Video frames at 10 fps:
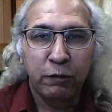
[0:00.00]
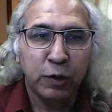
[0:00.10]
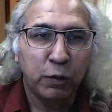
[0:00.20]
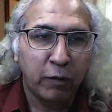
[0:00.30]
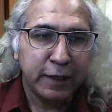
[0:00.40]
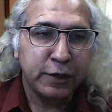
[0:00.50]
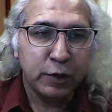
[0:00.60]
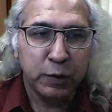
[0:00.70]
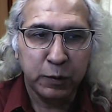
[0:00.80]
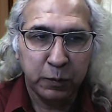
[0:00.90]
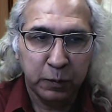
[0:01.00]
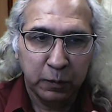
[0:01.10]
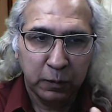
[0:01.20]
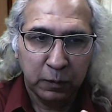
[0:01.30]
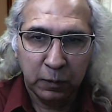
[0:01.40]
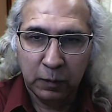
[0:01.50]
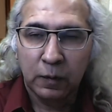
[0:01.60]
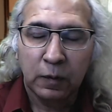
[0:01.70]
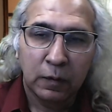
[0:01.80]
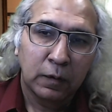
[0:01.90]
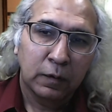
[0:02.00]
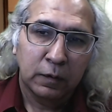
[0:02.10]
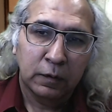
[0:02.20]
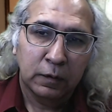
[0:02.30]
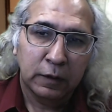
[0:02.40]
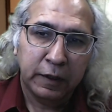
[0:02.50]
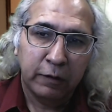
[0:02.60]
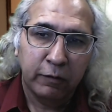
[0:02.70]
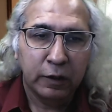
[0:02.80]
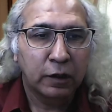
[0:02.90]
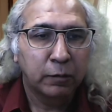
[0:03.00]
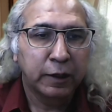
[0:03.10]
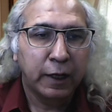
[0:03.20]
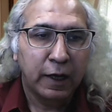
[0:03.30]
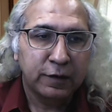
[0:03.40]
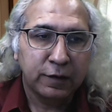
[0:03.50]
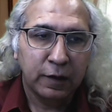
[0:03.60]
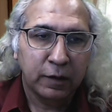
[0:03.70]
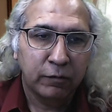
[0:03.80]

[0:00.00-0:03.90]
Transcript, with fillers: you went to the David Herman essay,